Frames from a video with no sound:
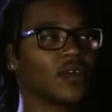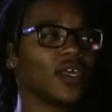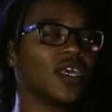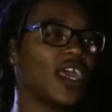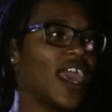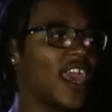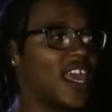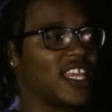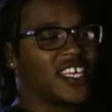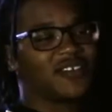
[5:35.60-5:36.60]
know?
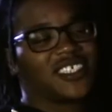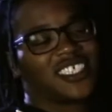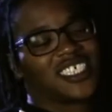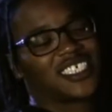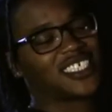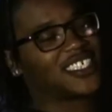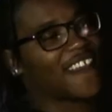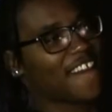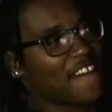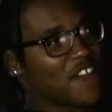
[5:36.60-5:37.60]
And it was just,
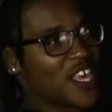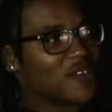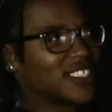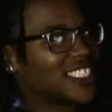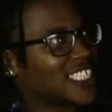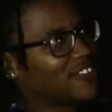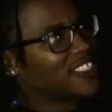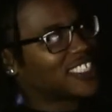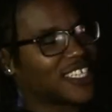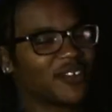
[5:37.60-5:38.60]
it
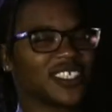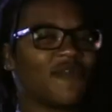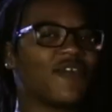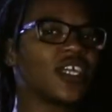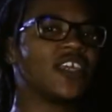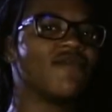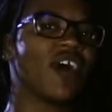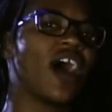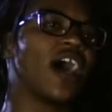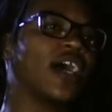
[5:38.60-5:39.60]
was a funny
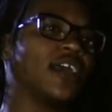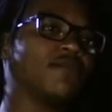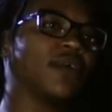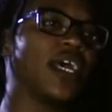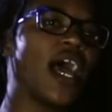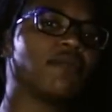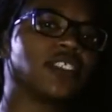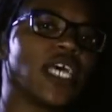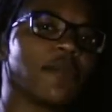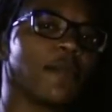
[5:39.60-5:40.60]
vibe. But I'm
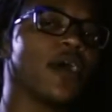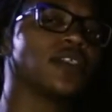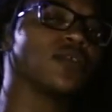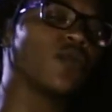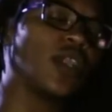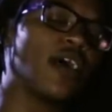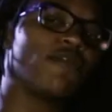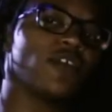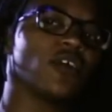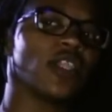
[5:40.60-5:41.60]
the type of person, when I
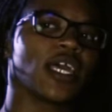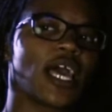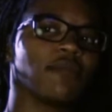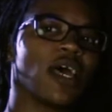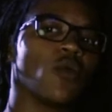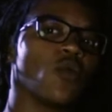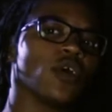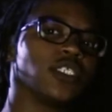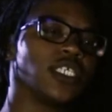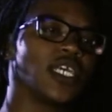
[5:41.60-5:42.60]
feel like I'm not
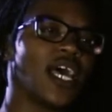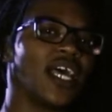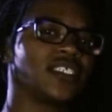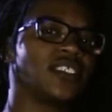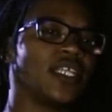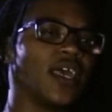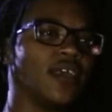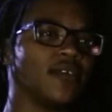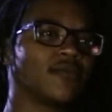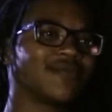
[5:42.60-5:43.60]
wanted, I
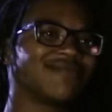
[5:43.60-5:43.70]
stay.